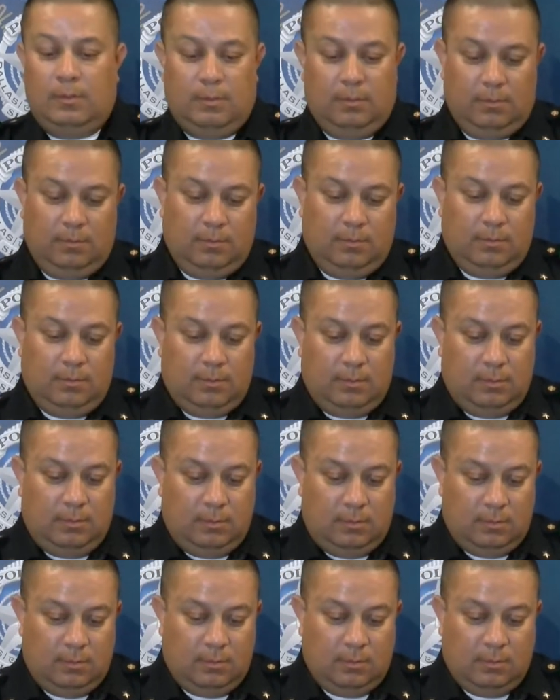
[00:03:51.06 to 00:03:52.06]

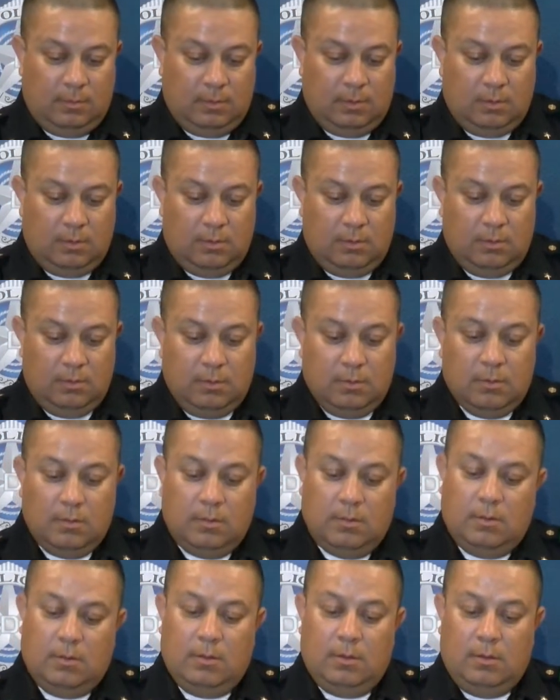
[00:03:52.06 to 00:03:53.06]

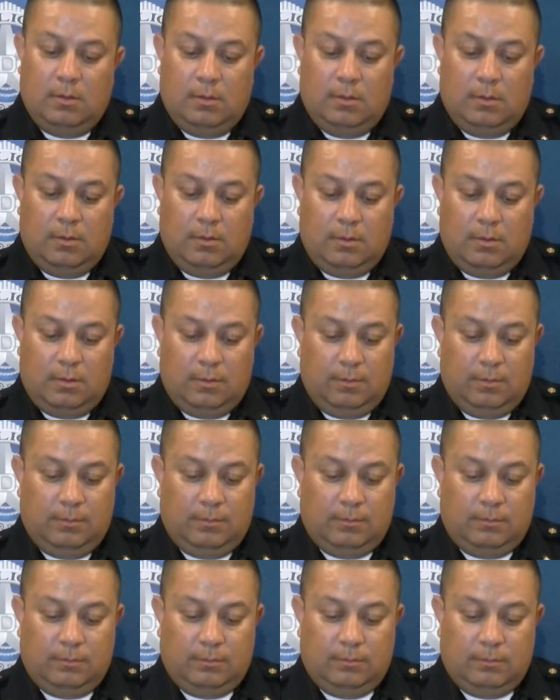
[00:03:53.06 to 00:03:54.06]

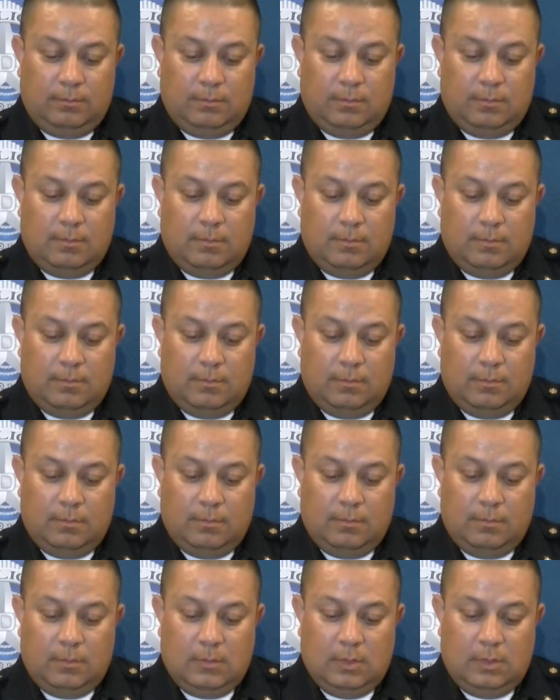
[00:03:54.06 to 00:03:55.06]

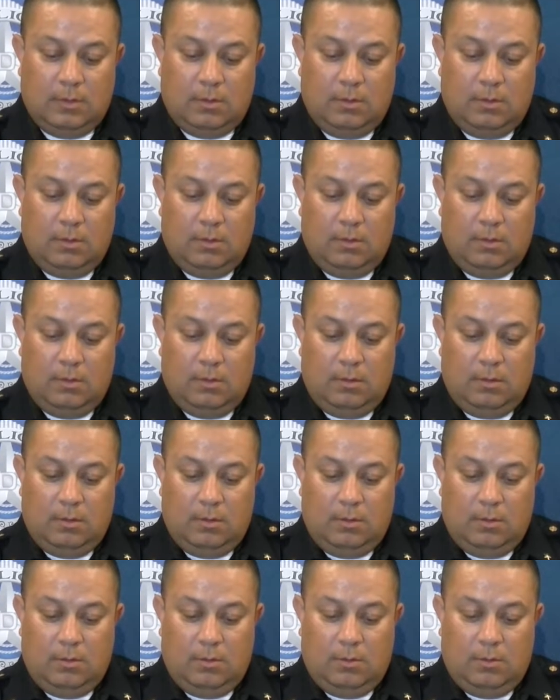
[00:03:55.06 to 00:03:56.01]
Nobody speaks.